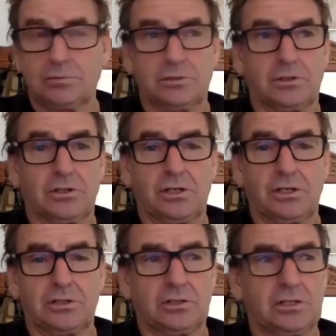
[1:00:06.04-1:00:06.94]
was it
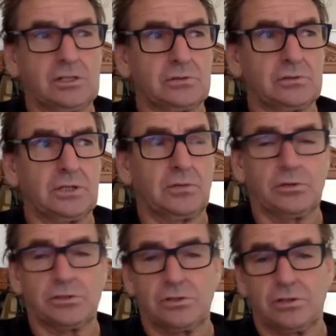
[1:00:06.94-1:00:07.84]
32 years? Yeah, it
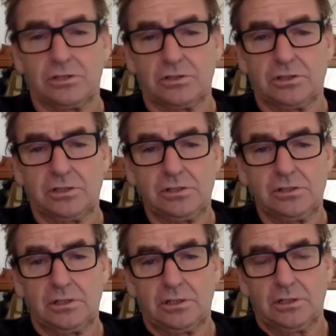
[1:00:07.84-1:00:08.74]
was 32 years.
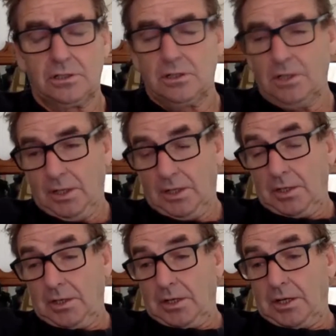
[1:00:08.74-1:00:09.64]

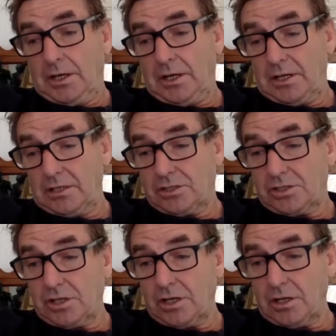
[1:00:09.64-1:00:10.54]
And
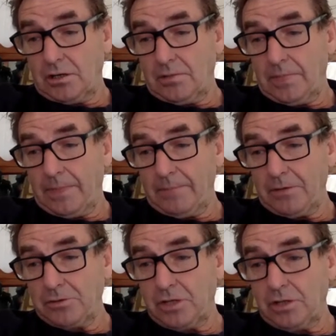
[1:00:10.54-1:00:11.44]
so there
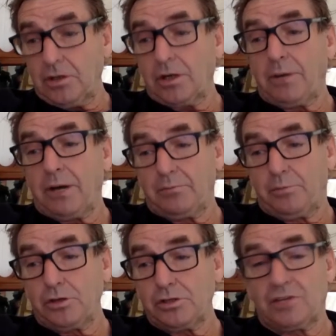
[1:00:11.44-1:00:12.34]
was a lot of
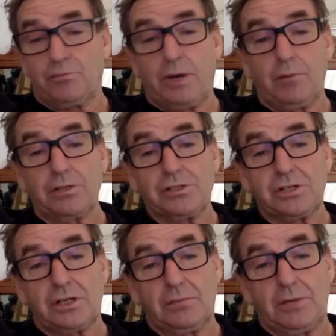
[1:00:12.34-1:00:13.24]
positive
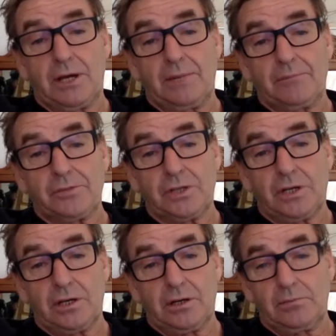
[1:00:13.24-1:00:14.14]
publicity about it.
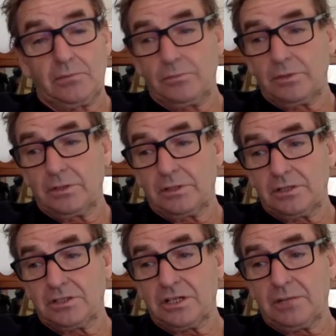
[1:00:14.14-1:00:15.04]
So
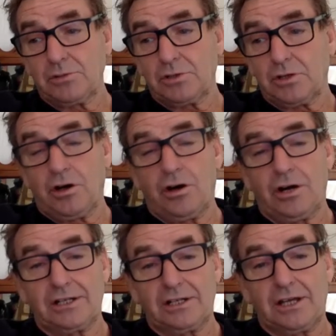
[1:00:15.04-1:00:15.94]
the team was on a
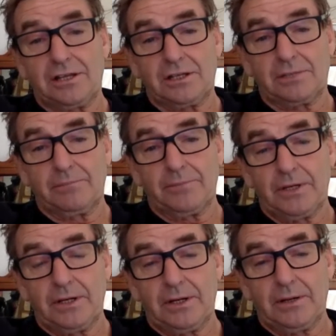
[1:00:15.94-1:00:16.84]
hiding to nothing.
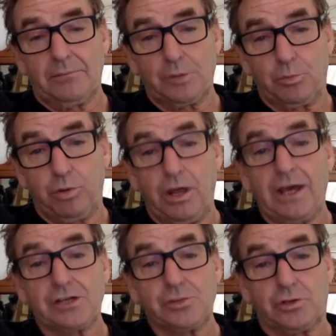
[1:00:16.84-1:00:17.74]
The
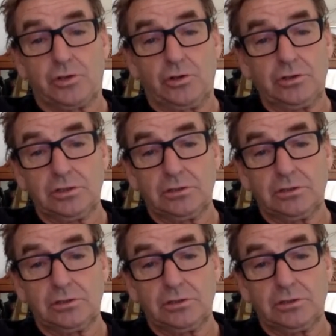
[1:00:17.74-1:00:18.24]
players were cooked.